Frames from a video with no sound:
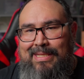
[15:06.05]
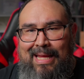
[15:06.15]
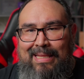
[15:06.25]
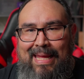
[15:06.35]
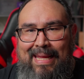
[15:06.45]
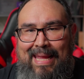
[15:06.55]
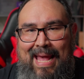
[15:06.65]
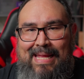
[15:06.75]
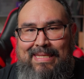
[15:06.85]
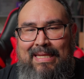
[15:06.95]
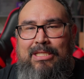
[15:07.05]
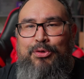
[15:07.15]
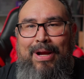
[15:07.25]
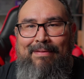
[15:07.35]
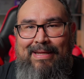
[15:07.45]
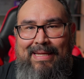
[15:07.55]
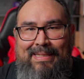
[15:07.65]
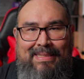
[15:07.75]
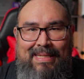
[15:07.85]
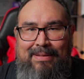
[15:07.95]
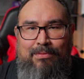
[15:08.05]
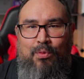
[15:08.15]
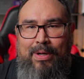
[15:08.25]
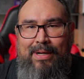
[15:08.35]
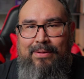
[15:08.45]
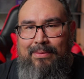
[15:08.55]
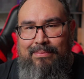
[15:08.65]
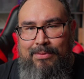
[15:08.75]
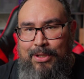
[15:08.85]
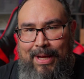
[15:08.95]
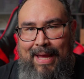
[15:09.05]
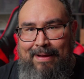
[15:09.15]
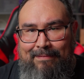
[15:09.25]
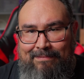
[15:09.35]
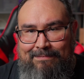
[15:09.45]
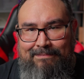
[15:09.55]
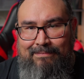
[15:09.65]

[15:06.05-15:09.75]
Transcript: not like as extravagant and where you have